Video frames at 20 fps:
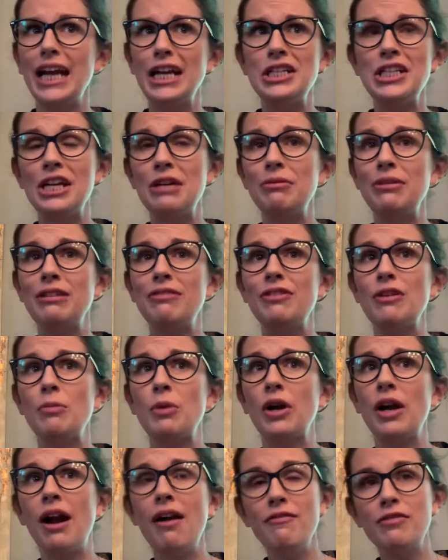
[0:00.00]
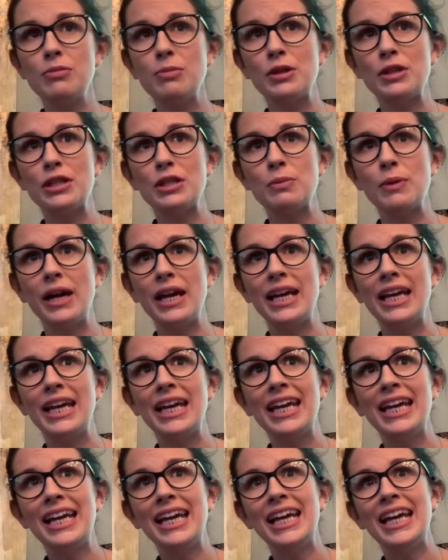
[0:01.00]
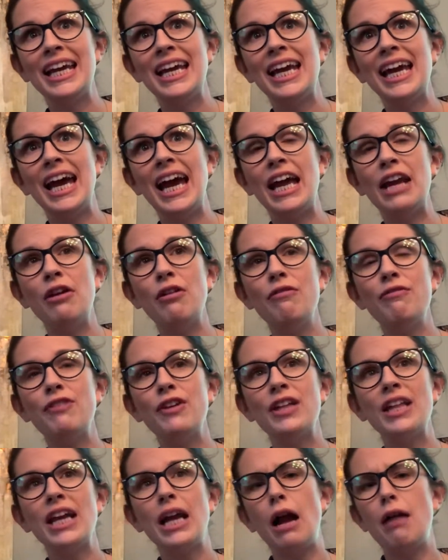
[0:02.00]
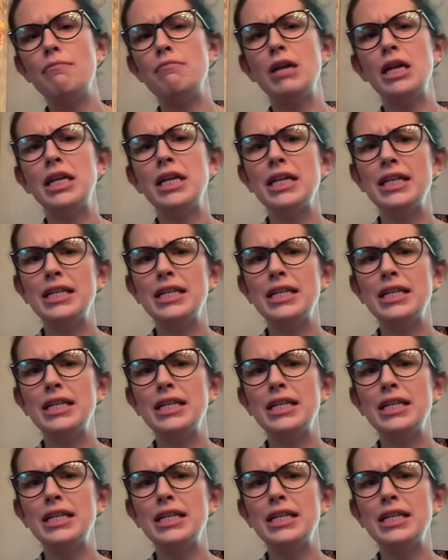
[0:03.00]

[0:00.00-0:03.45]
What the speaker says: I genuinely feel more comfortable this way. I don't feel like I'm making a